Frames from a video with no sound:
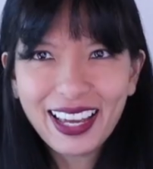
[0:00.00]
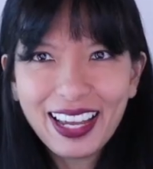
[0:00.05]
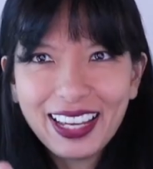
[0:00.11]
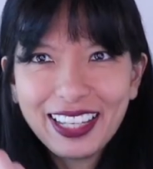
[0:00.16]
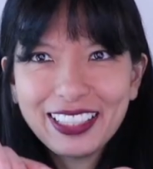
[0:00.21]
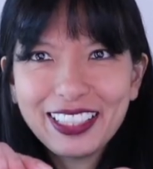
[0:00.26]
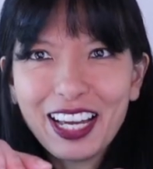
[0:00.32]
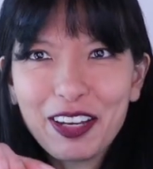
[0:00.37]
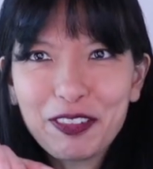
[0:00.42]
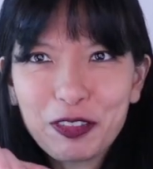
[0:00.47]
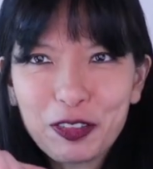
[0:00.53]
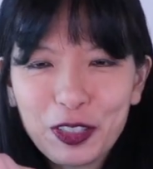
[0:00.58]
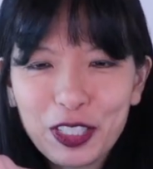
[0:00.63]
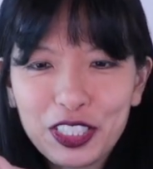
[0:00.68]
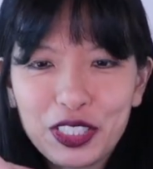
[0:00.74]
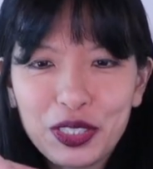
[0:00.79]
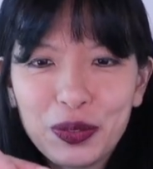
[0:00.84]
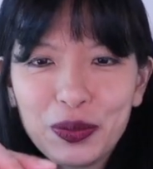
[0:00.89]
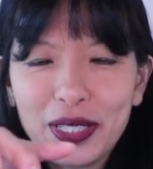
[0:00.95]
and I'm
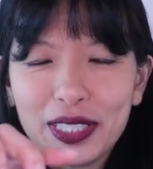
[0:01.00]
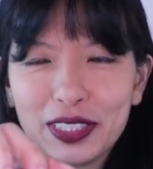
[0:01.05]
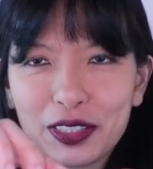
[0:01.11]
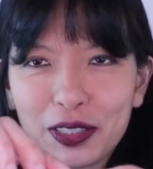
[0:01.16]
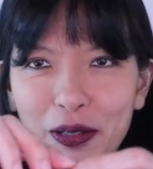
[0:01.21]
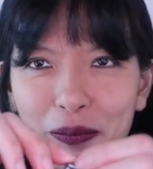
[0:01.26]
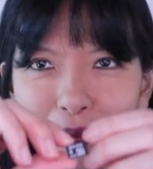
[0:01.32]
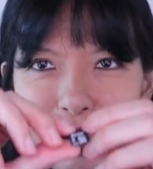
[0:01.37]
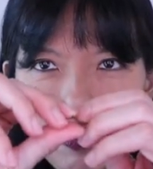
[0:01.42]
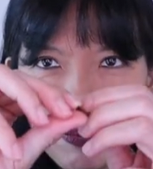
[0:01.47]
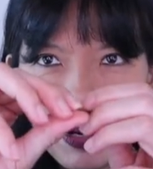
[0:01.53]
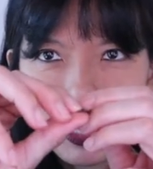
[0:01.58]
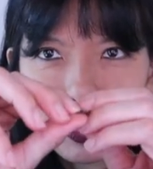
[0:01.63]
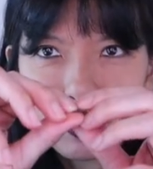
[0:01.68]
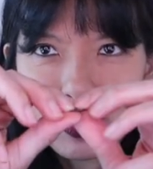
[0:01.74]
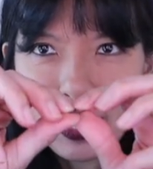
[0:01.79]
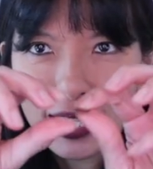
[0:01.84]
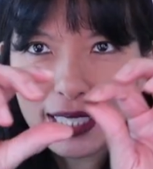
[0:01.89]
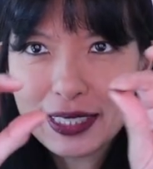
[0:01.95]
going to insert my
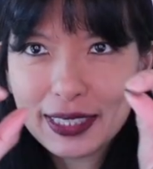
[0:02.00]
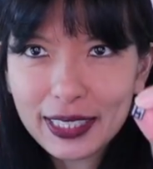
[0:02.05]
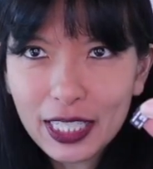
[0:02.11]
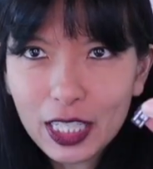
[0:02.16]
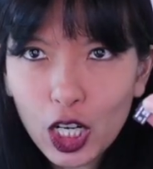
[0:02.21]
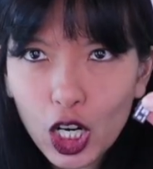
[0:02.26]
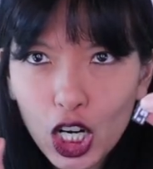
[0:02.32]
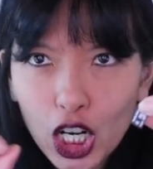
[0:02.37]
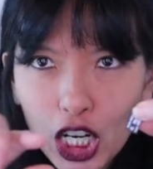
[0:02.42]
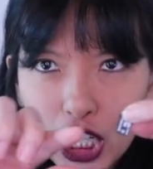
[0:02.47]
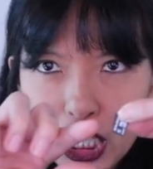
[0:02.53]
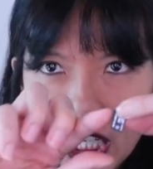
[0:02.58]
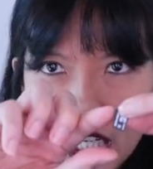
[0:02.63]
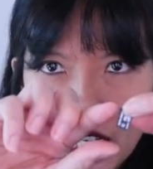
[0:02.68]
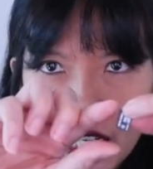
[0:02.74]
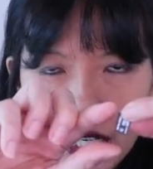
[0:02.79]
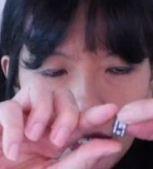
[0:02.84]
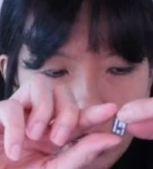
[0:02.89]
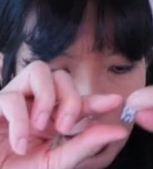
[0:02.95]
micro S D
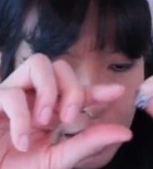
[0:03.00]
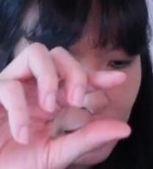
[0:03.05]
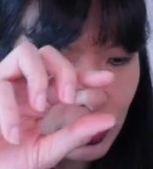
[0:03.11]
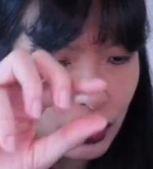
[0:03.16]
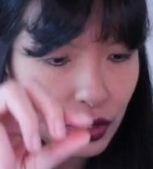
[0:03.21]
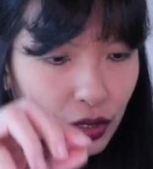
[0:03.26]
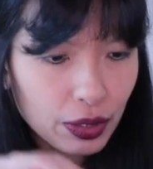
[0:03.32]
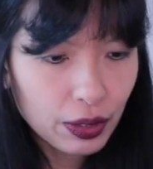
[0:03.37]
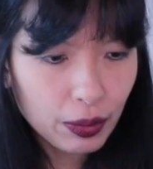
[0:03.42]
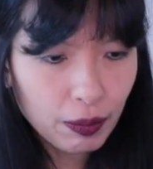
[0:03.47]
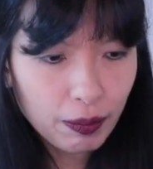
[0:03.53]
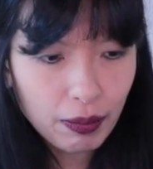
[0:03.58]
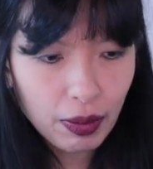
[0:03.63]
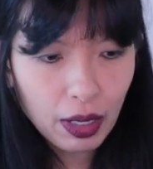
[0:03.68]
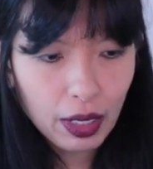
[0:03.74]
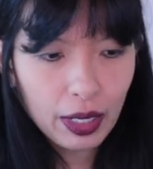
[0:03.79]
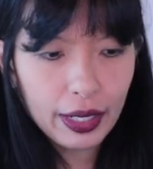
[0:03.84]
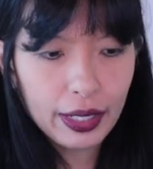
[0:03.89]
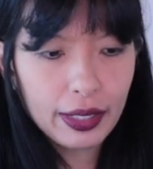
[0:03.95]
card here into
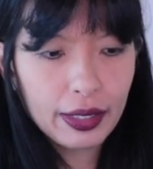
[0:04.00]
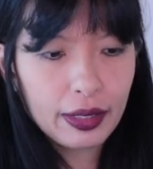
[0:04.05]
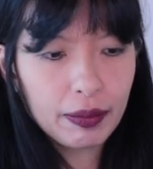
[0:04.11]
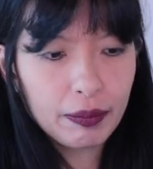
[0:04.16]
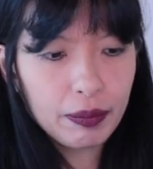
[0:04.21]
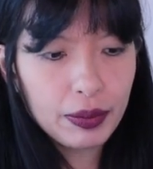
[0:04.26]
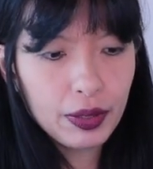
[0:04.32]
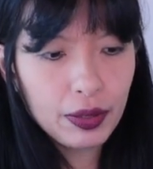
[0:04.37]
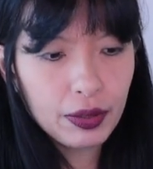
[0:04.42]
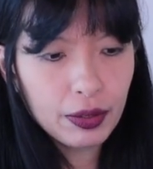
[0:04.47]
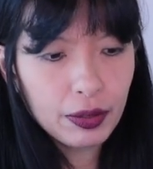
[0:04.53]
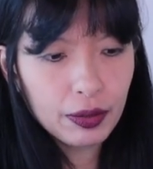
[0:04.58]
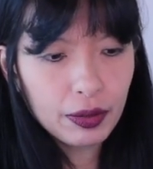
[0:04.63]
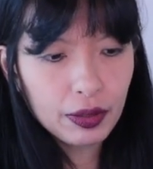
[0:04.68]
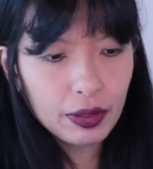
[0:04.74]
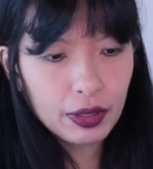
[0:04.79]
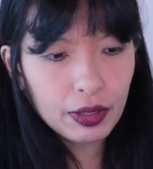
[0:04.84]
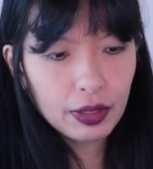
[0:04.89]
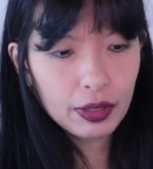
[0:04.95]
my
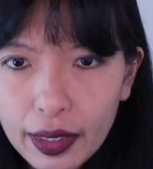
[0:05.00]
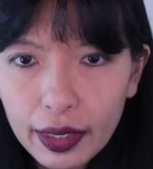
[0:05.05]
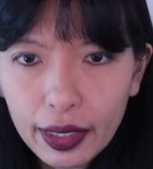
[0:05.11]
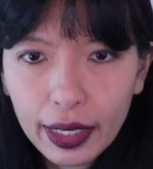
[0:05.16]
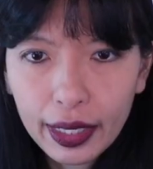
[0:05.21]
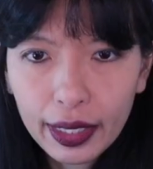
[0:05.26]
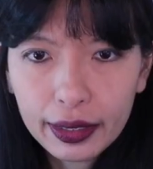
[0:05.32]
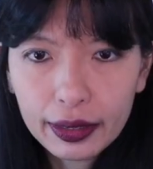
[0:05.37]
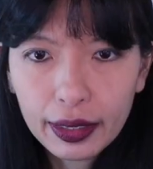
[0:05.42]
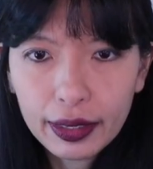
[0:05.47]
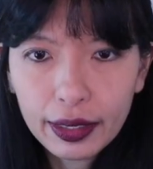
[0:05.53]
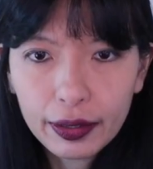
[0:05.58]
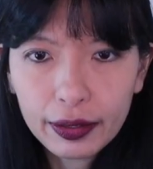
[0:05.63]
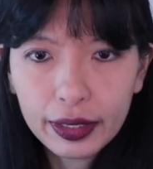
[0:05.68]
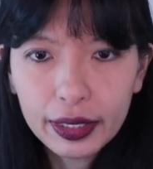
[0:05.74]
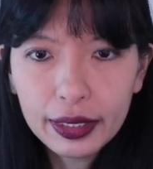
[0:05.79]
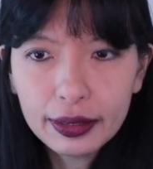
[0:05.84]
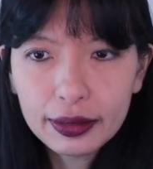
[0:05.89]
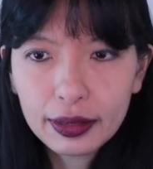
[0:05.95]
computer. And there
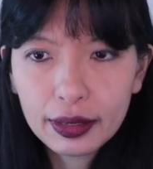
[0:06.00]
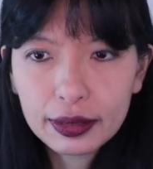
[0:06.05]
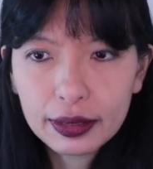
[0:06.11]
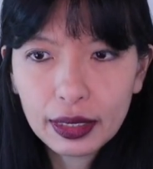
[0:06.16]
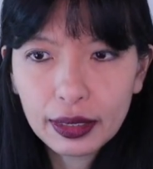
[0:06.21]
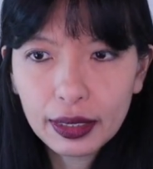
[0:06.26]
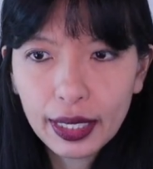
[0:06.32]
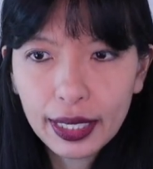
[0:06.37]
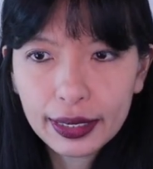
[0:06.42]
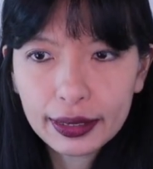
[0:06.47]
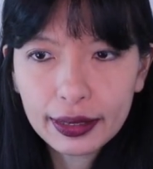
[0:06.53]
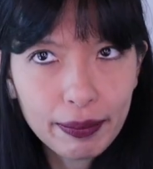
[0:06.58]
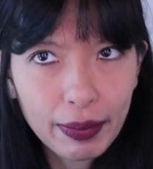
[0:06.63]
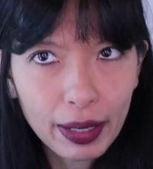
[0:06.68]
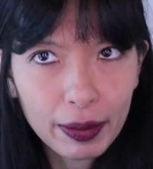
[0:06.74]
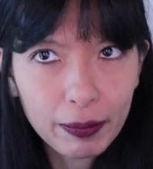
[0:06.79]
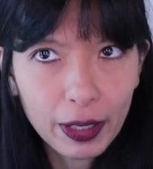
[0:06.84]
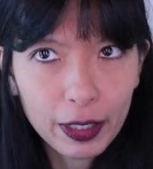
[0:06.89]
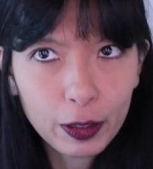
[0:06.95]
it is, select
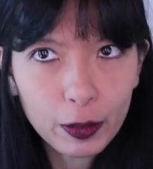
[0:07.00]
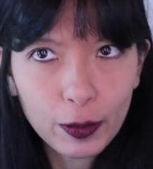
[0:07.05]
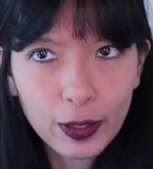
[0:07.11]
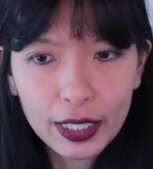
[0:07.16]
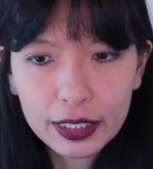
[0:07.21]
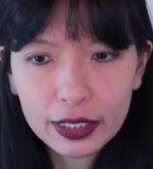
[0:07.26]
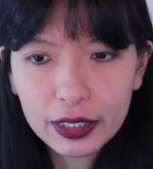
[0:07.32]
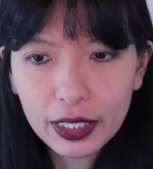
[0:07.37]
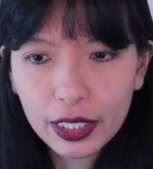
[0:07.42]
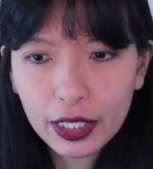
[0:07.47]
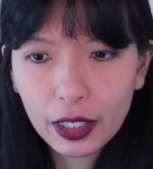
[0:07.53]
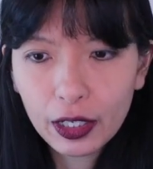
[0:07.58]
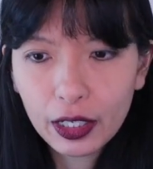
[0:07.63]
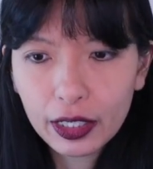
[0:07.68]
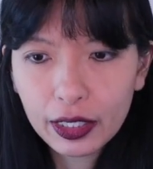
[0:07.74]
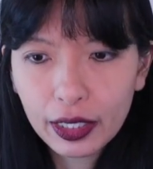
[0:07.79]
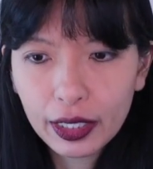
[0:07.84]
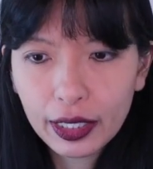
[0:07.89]
my micro S D card,